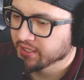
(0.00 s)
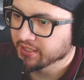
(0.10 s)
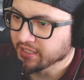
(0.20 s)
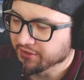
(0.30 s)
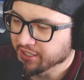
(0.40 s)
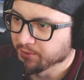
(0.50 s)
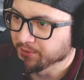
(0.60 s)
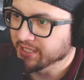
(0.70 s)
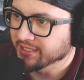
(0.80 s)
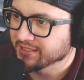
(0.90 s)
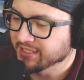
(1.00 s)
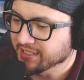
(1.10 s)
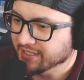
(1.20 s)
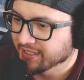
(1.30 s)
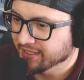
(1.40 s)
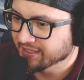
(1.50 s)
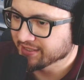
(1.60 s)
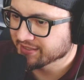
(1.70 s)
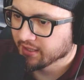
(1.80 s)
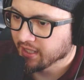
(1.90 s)
Now, the only thing
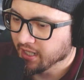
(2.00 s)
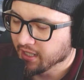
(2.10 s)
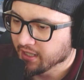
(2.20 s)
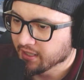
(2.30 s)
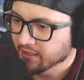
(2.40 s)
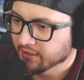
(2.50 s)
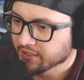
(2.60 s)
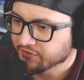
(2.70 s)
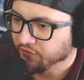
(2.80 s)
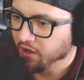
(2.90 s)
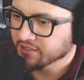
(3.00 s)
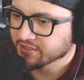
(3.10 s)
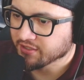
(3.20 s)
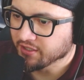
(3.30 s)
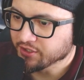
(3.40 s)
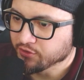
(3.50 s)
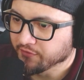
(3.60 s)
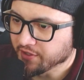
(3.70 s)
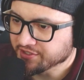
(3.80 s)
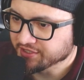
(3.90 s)
is, this Frost is on
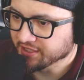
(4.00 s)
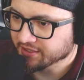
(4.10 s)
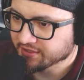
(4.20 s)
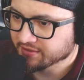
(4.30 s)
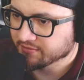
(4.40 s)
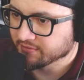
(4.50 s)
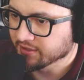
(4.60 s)
Universe 6.